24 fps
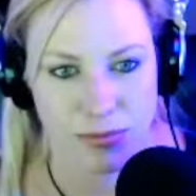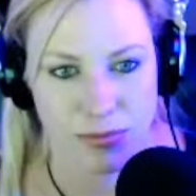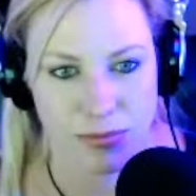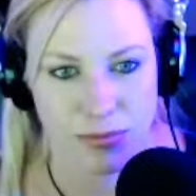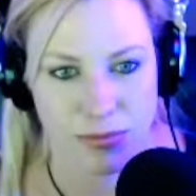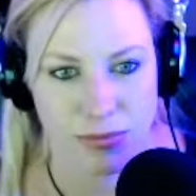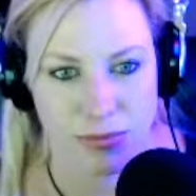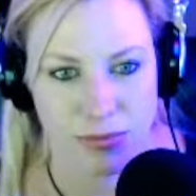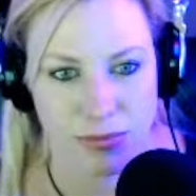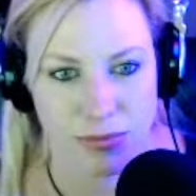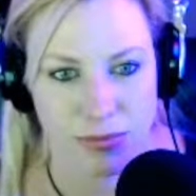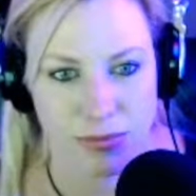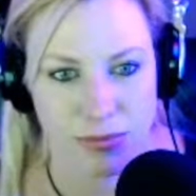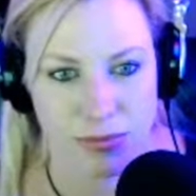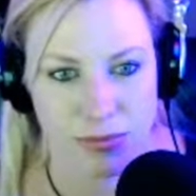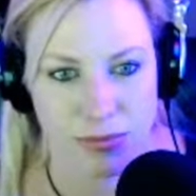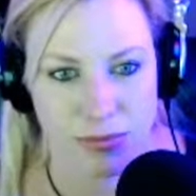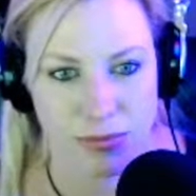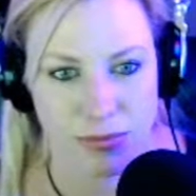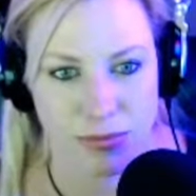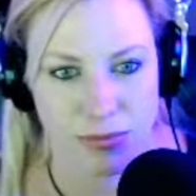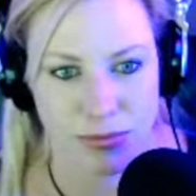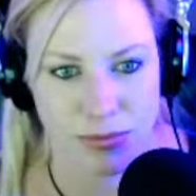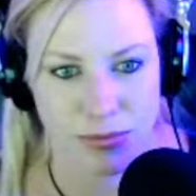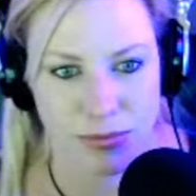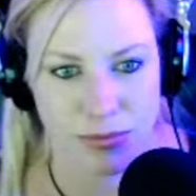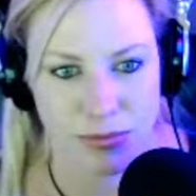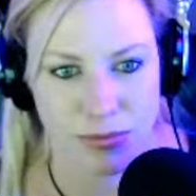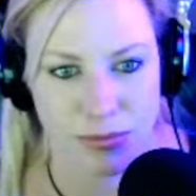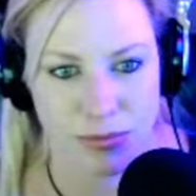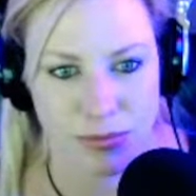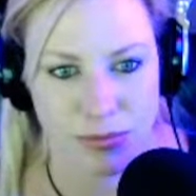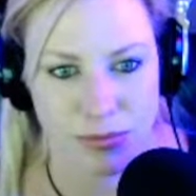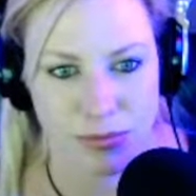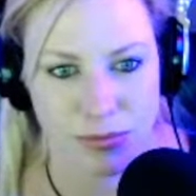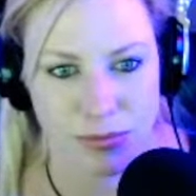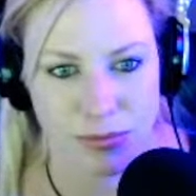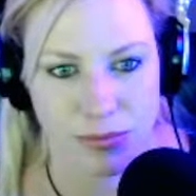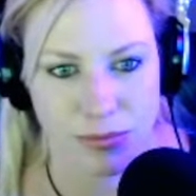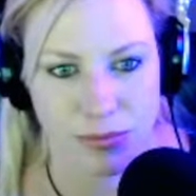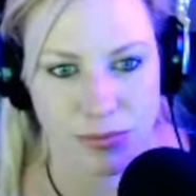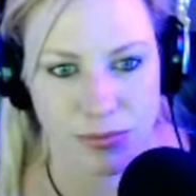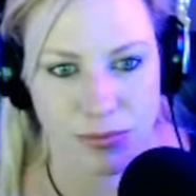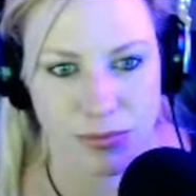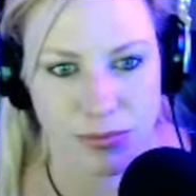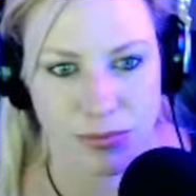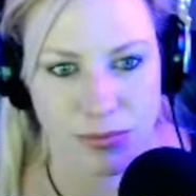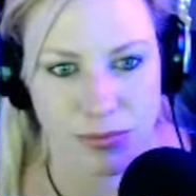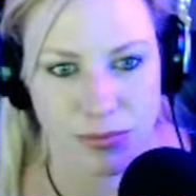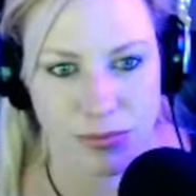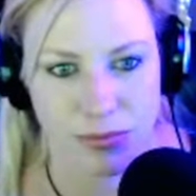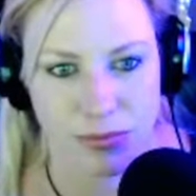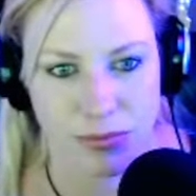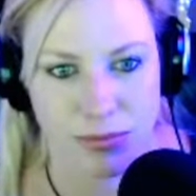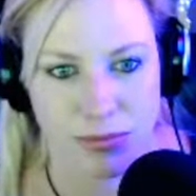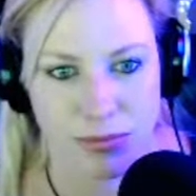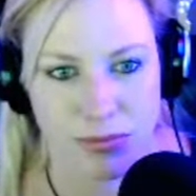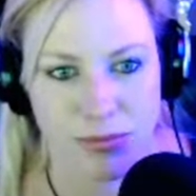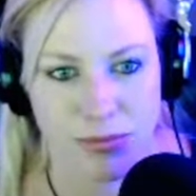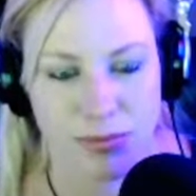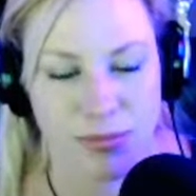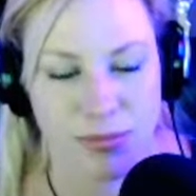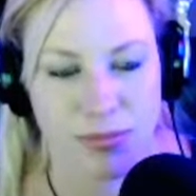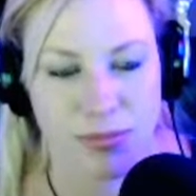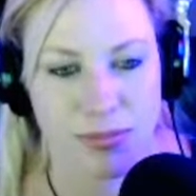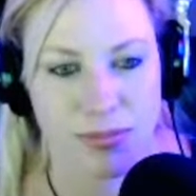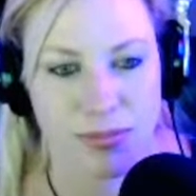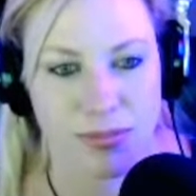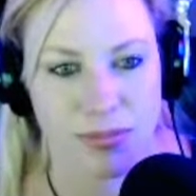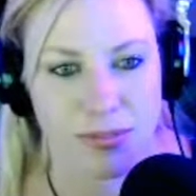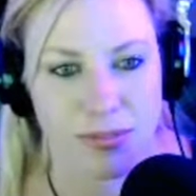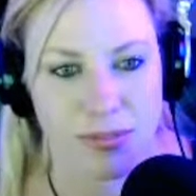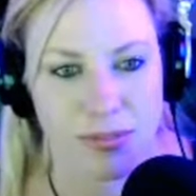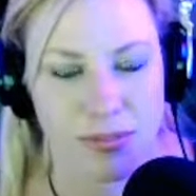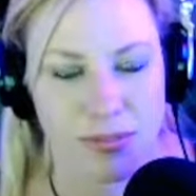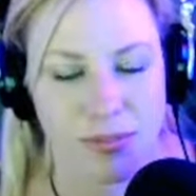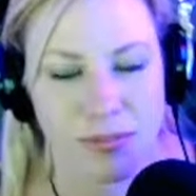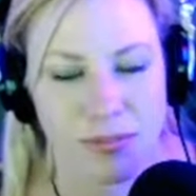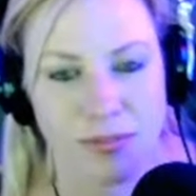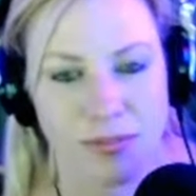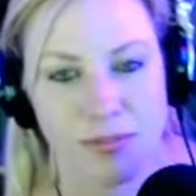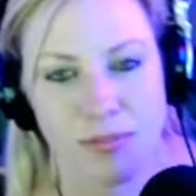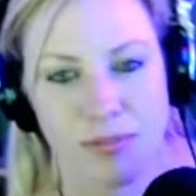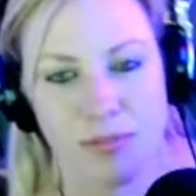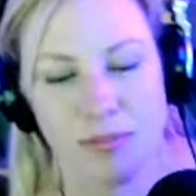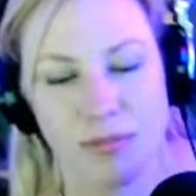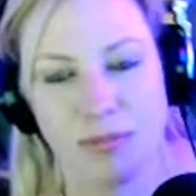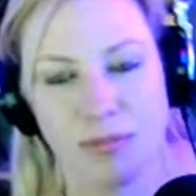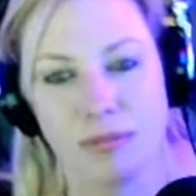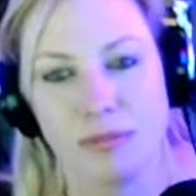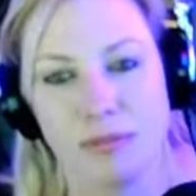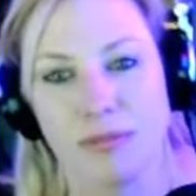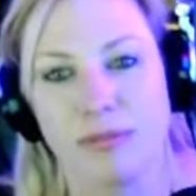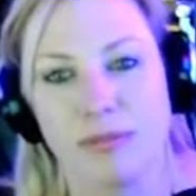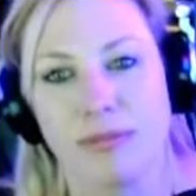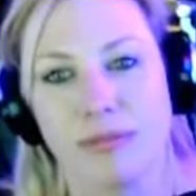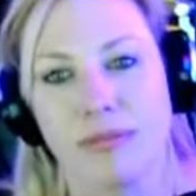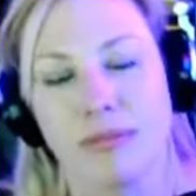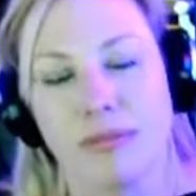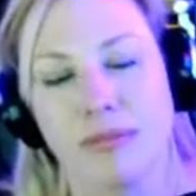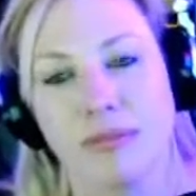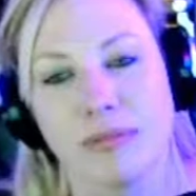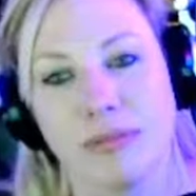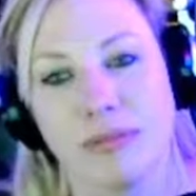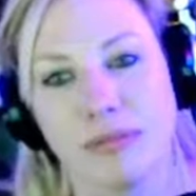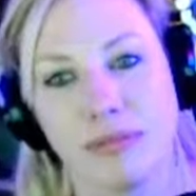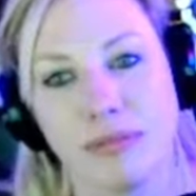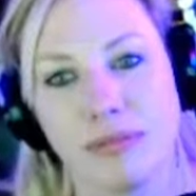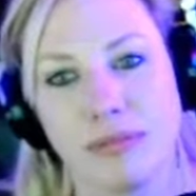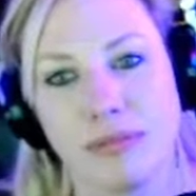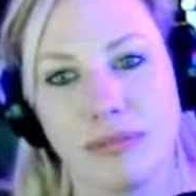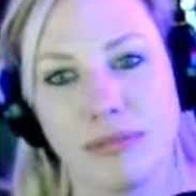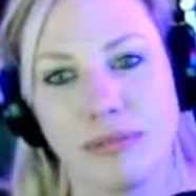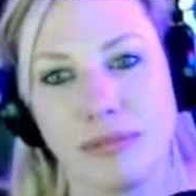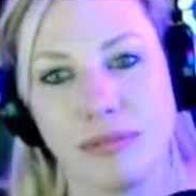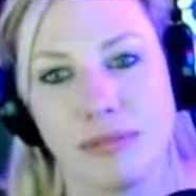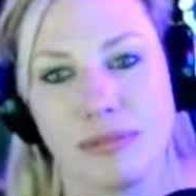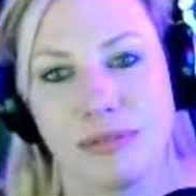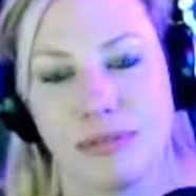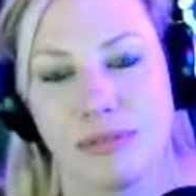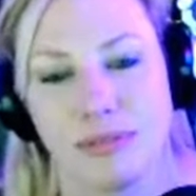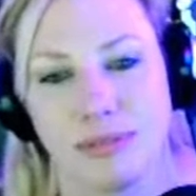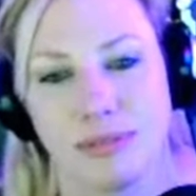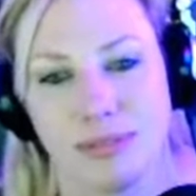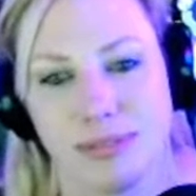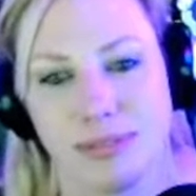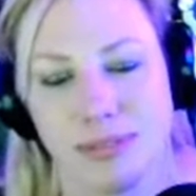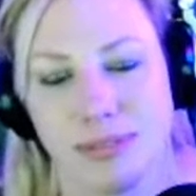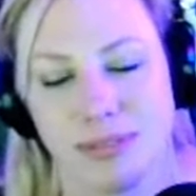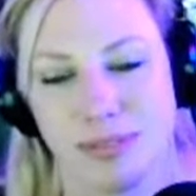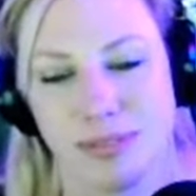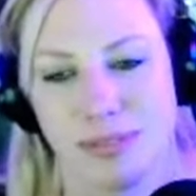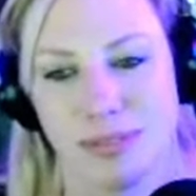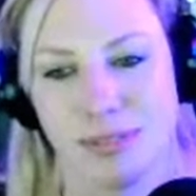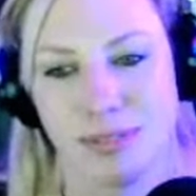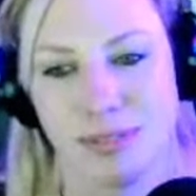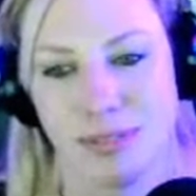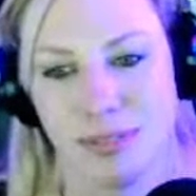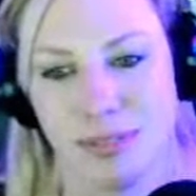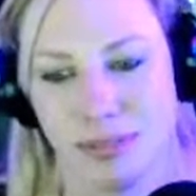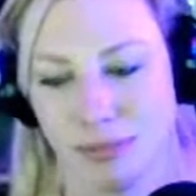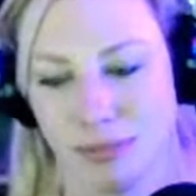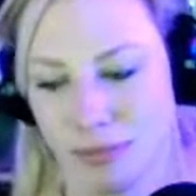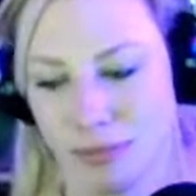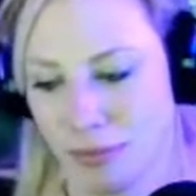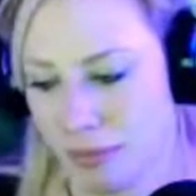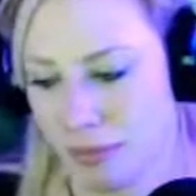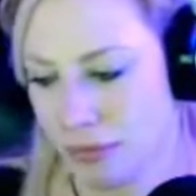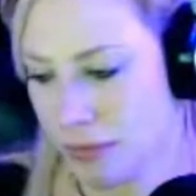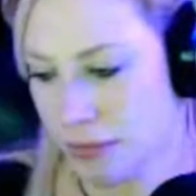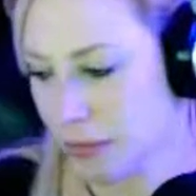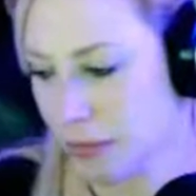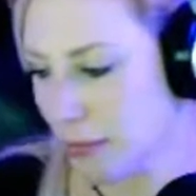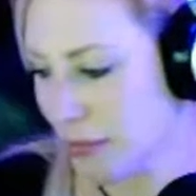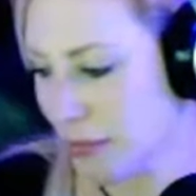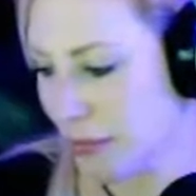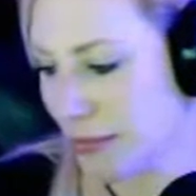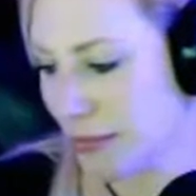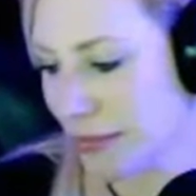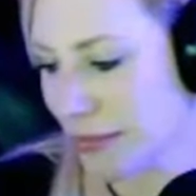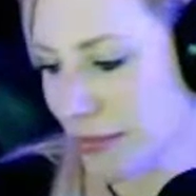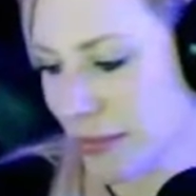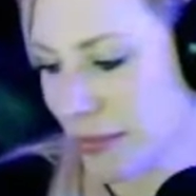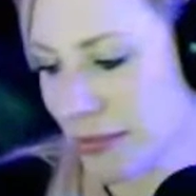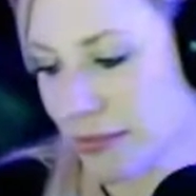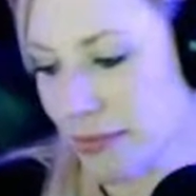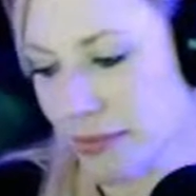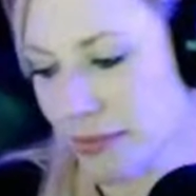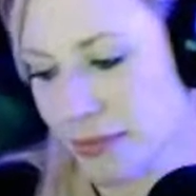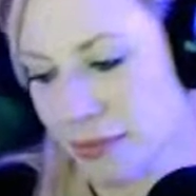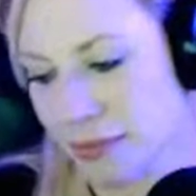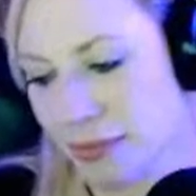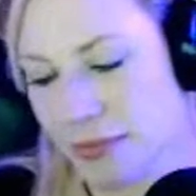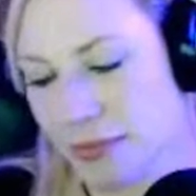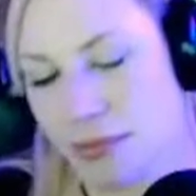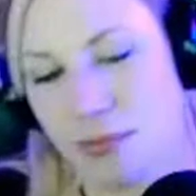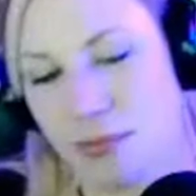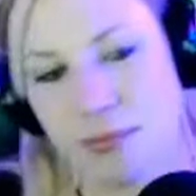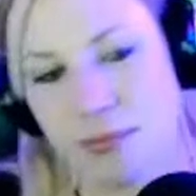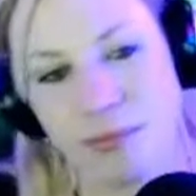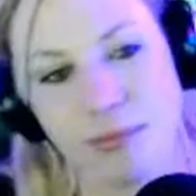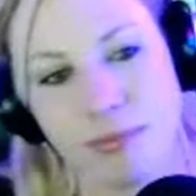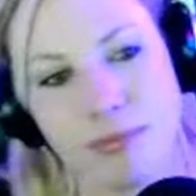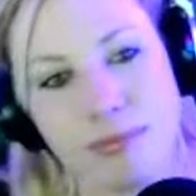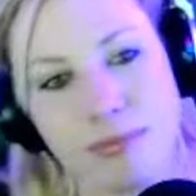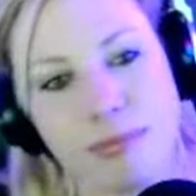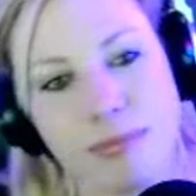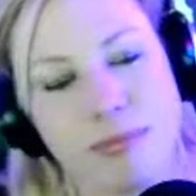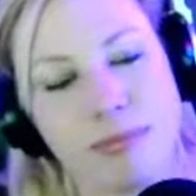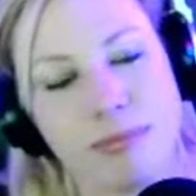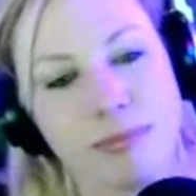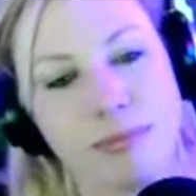[no speech]